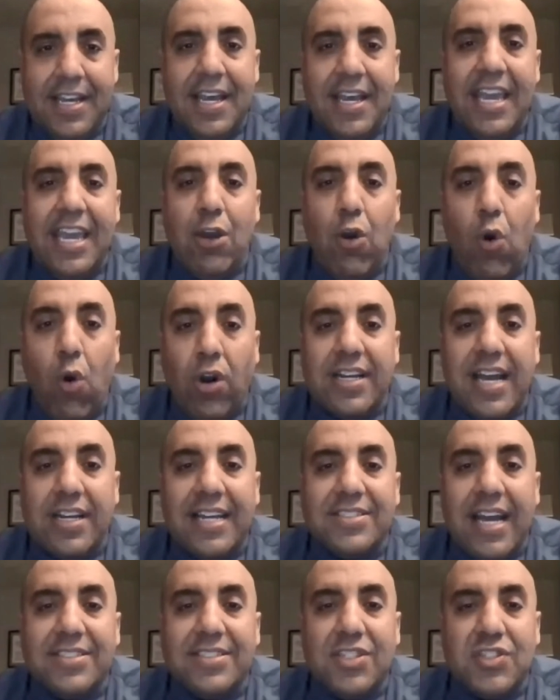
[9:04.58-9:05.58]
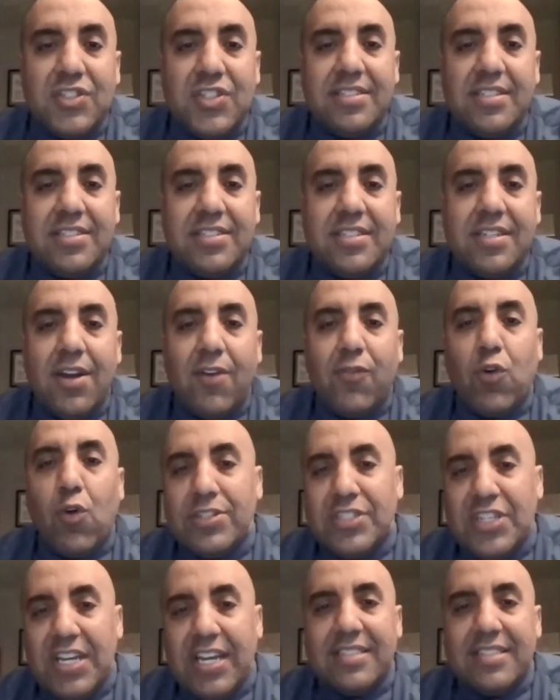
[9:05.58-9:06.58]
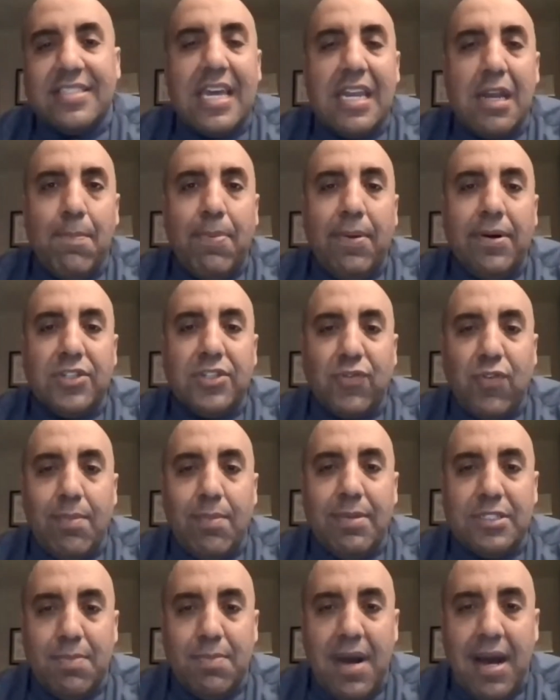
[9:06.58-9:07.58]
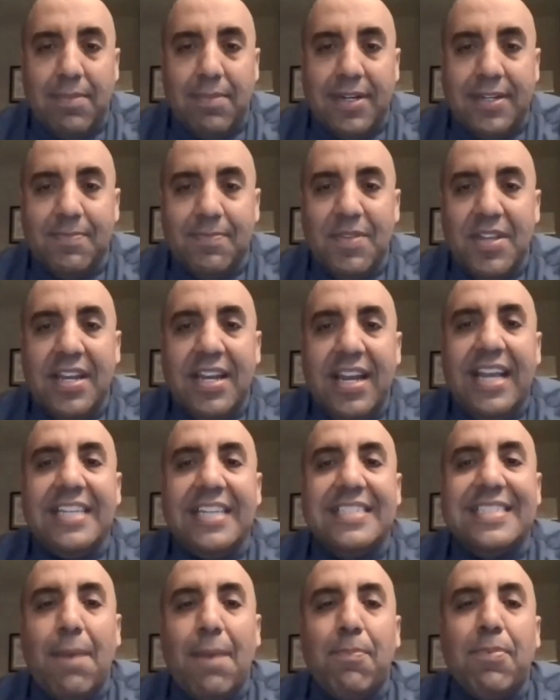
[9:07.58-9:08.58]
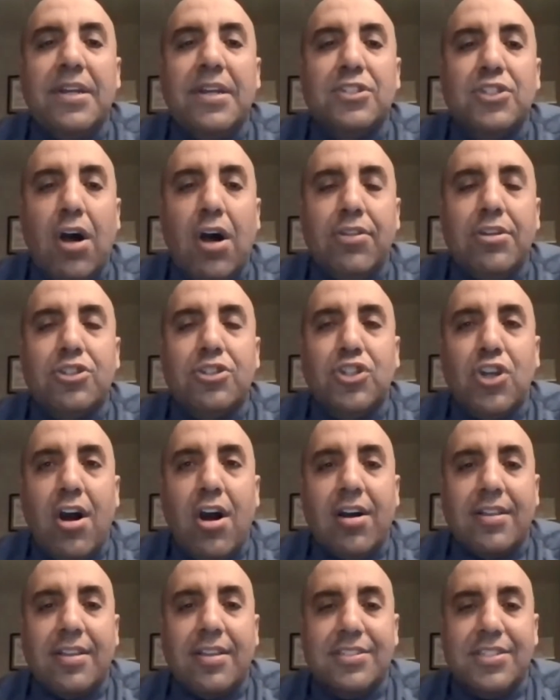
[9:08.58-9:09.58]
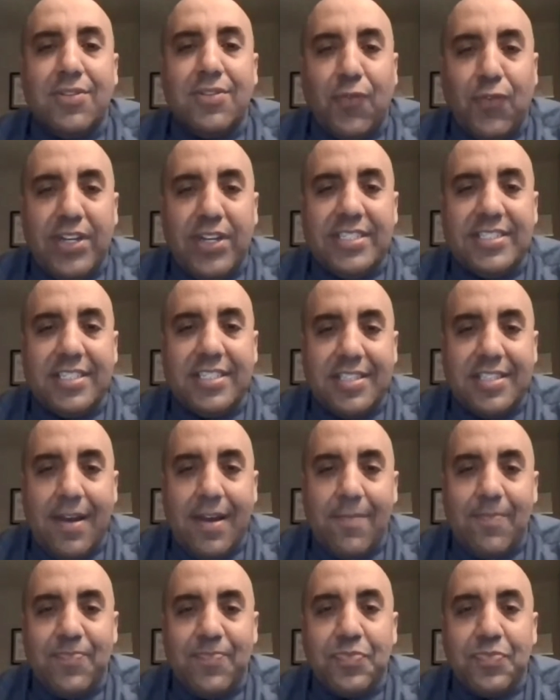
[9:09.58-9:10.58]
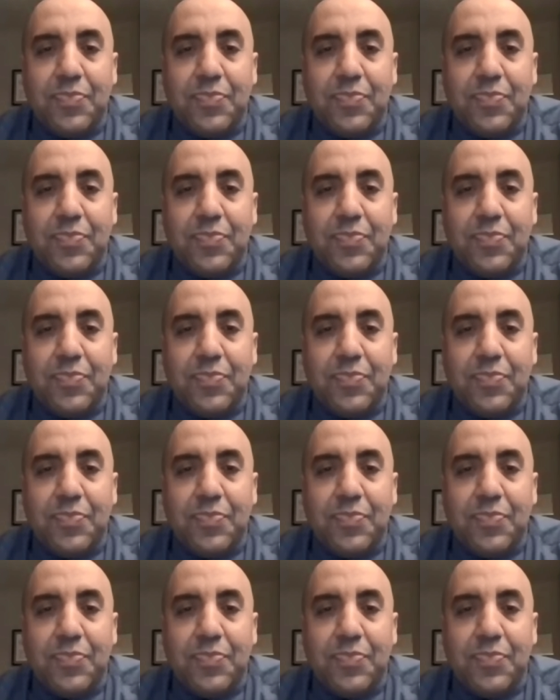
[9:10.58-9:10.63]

He organizes it. Of course, he gets that impulse from his mama. He separates all the chocolates and freezes them.